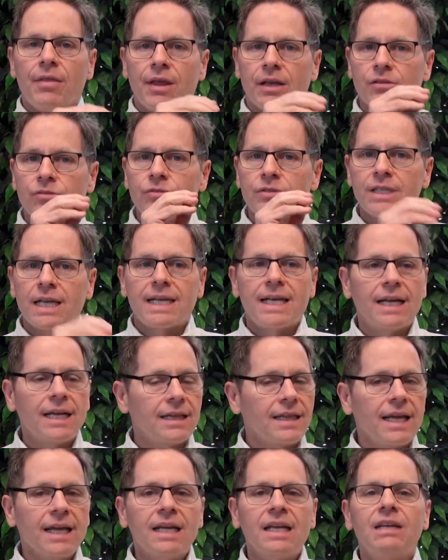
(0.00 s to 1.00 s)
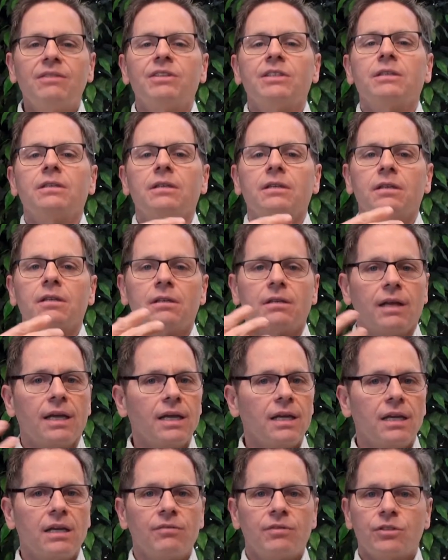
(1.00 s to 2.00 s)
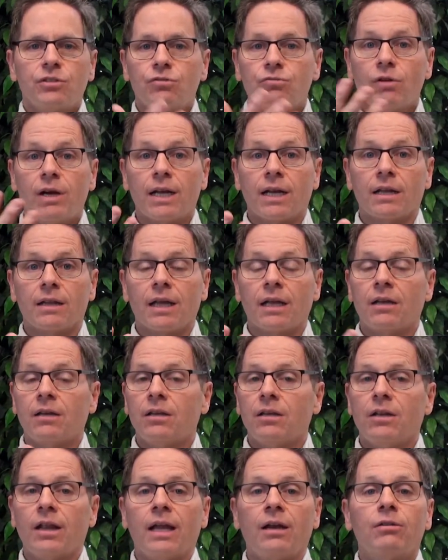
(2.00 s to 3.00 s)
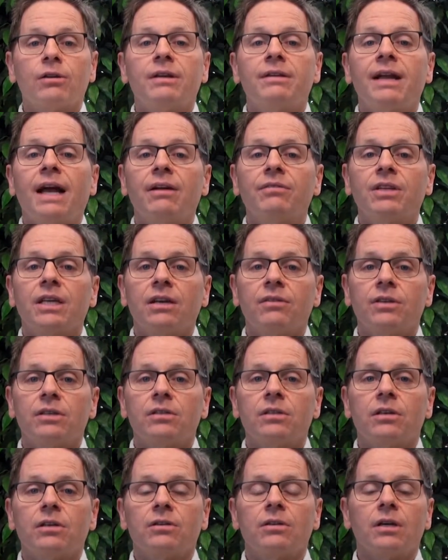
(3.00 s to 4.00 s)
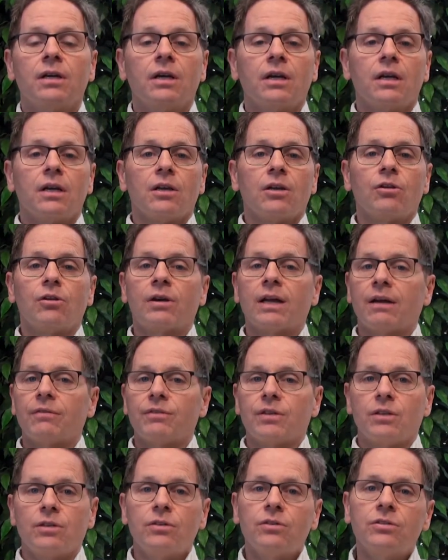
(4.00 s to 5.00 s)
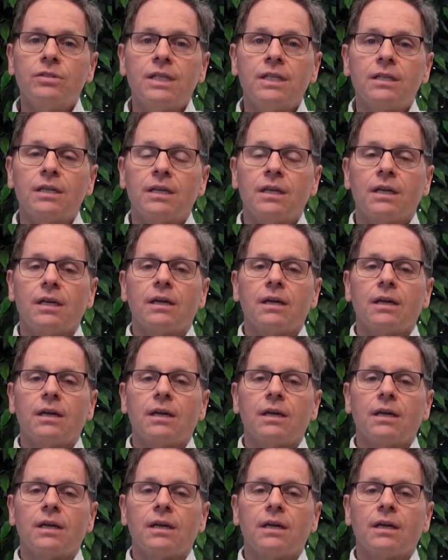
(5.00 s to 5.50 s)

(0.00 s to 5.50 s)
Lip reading: As soon as they get it, they can even shred it. They don't even have to give it to you. You don't have to use it.